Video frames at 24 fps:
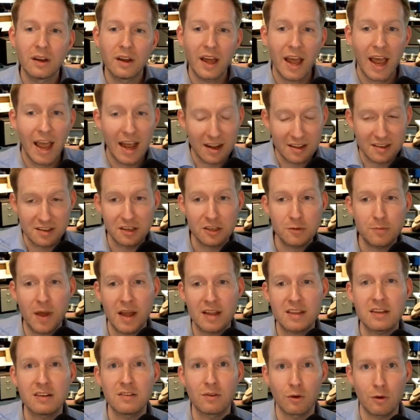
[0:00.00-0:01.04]
and it's
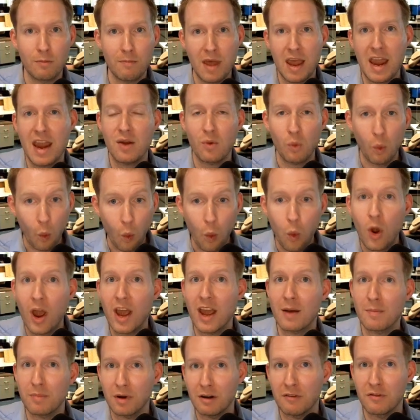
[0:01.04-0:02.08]
expected to remain way
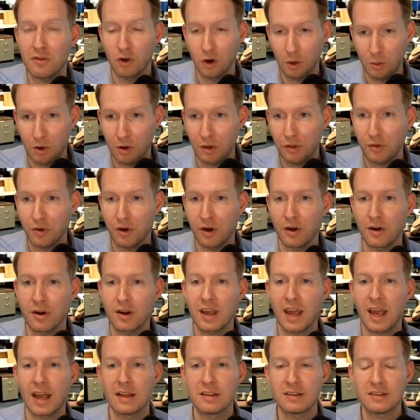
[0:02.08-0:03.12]
above normal through
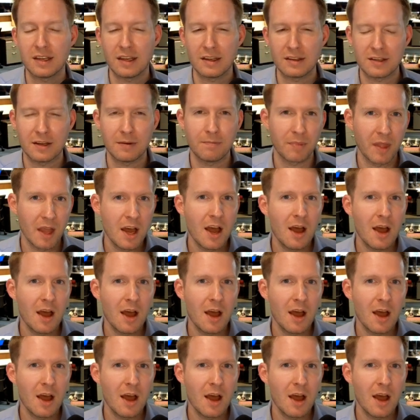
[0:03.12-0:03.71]
hurricane season.